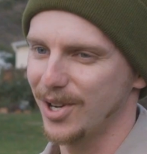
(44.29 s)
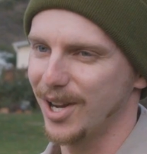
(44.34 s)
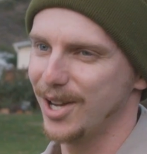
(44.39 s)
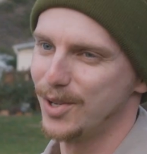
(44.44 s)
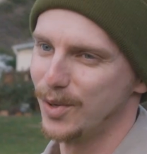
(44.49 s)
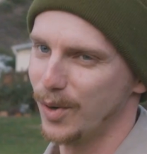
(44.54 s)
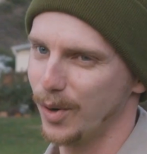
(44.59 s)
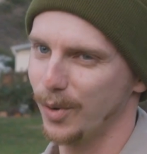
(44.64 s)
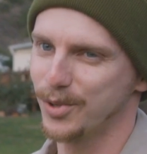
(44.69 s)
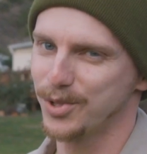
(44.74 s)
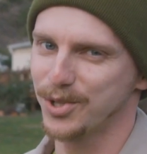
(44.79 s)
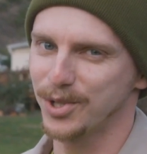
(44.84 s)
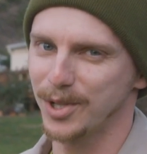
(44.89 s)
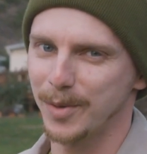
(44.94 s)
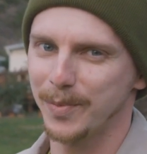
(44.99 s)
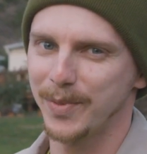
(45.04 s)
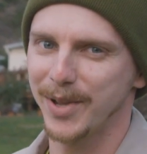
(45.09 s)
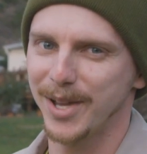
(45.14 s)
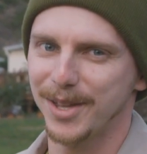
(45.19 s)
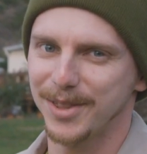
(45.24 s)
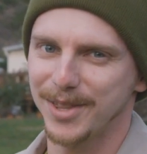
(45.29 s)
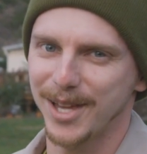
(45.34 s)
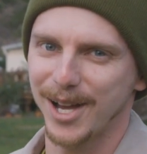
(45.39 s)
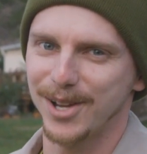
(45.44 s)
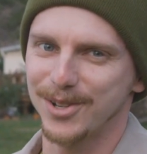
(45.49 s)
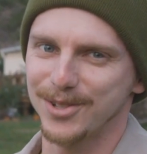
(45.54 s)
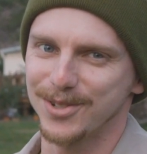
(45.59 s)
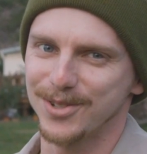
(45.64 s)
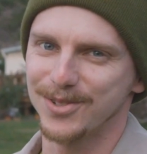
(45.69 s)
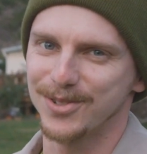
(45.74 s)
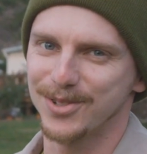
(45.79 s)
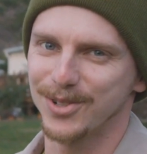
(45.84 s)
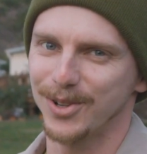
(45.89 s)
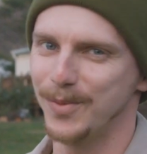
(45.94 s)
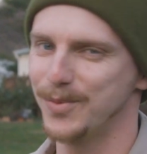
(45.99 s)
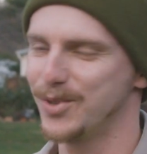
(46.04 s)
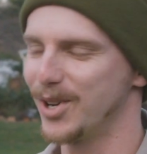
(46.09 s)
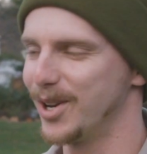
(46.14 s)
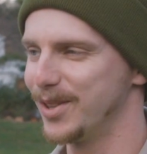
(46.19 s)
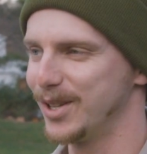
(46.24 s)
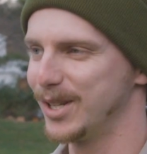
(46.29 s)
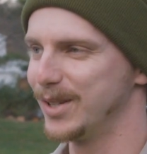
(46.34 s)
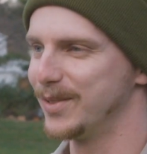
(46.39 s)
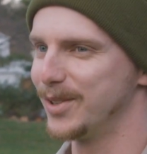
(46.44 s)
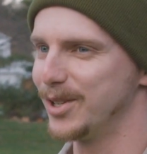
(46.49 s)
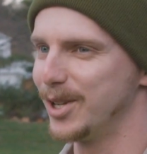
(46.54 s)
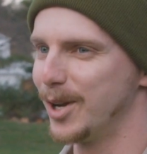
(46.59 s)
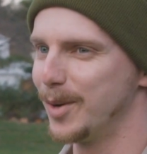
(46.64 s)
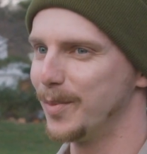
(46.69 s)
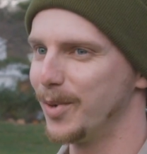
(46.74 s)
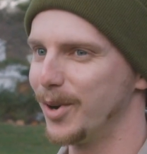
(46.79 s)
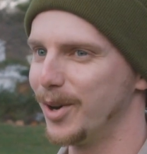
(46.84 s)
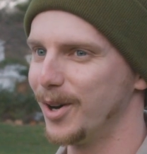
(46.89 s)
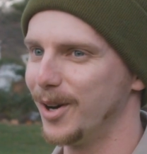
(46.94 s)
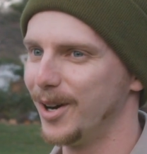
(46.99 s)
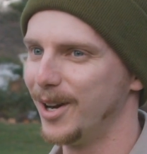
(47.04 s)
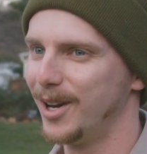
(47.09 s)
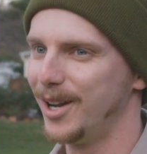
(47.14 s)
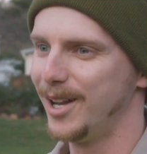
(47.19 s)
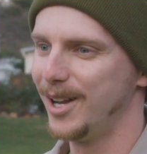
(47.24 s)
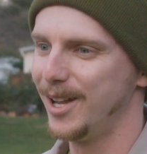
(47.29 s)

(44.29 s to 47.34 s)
I knew I wasn't going to pay $1,000, so I'm trying to think of a number